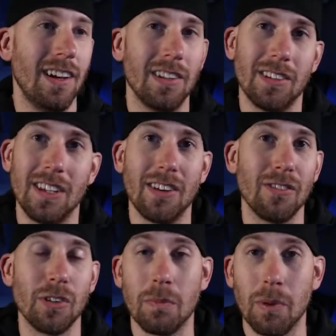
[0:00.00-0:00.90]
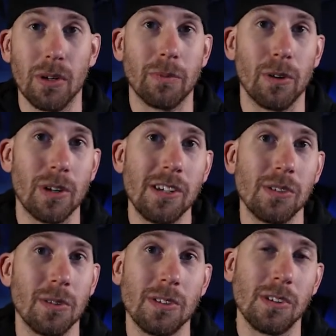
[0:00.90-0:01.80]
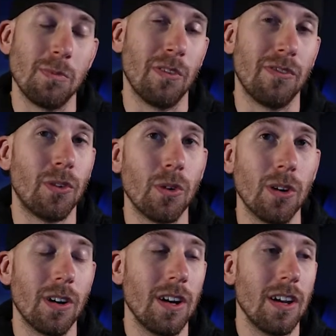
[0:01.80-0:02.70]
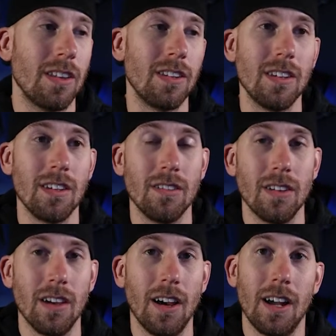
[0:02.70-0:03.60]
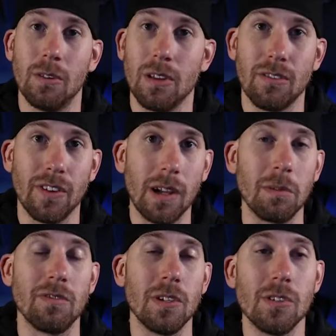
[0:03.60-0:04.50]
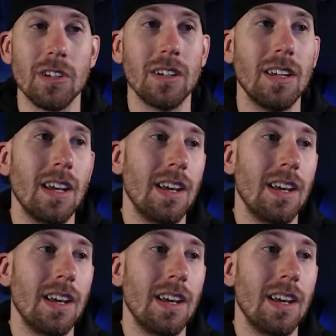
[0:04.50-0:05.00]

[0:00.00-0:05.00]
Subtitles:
to get everyone to burn up their resources before the Halloween fragment fusion,